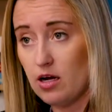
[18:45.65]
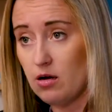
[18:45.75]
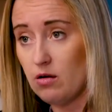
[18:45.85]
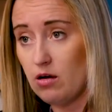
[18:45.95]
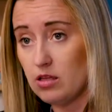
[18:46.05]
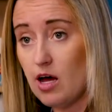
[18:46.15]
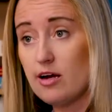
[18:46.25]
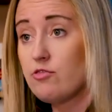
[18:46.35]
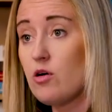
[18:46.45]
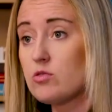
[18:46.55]
a lot
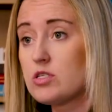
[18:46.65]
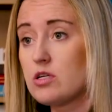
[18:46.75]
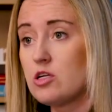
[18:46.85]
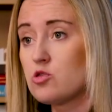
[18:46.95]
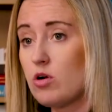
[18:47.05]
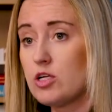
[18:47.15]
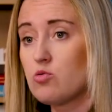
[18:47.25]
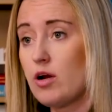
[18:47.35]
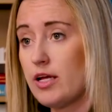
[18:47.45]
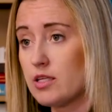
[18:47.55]
of votes in
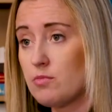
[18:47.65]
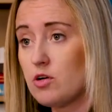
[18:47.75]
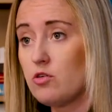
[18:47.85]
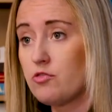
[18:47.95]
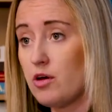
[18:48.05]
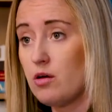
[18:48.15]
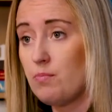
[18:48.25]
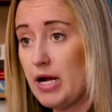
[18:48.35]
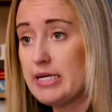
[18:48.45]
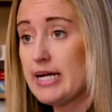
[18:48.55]
2020 in the middle of the
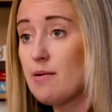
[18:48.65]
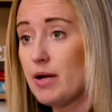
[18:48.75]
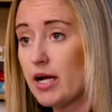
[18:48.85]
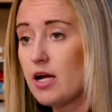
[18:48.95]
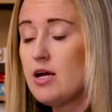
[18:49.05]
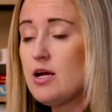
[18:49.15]
pandemic